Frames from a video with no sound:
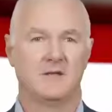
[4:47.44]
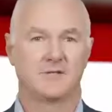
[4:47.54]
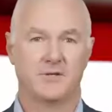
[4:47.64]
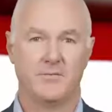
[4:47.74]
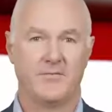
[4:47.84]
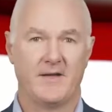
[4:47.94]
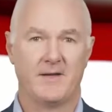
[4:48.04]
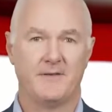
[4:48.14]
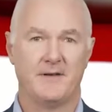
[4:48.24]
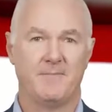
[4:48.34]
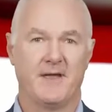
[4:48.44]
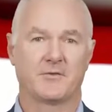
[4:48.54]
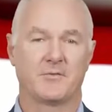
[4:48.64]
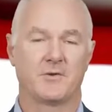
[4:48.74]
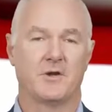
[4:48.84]
So far, the impact
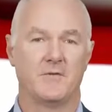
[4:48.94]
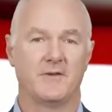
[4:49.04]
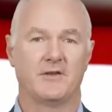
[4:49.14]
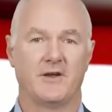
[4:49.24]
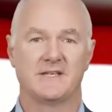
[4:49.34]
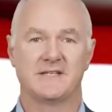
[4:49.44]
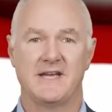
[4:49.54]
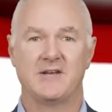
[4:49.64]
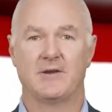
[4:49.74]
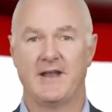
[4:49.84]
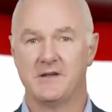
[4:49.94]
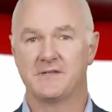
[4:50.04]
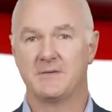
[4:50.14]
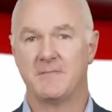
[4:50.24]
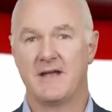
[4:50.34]
from COVID-19 on
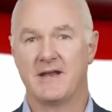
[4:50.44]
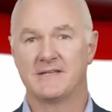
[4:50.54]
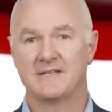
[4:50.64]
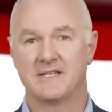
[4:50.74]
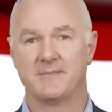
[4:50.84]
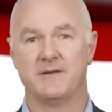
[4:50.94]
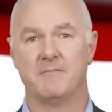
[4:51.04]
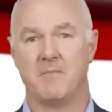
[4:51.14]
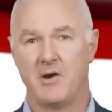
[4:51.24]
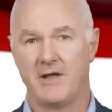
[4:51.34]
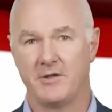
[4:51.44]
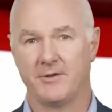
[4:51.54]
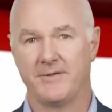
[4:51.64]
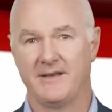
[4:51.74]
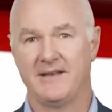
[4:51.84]
housing markets has been
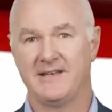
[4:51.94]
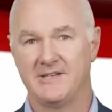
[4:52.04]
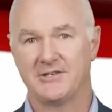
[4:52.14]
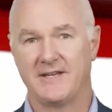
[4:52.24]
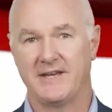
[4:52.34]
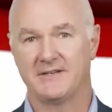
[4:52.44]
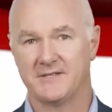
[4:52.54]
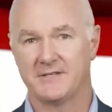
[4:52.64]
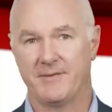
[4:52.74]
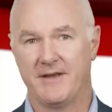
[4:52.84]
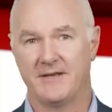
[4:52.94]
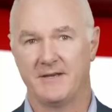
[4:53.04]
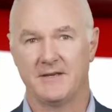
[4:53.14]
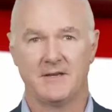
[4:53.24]
milder than initially anticipated.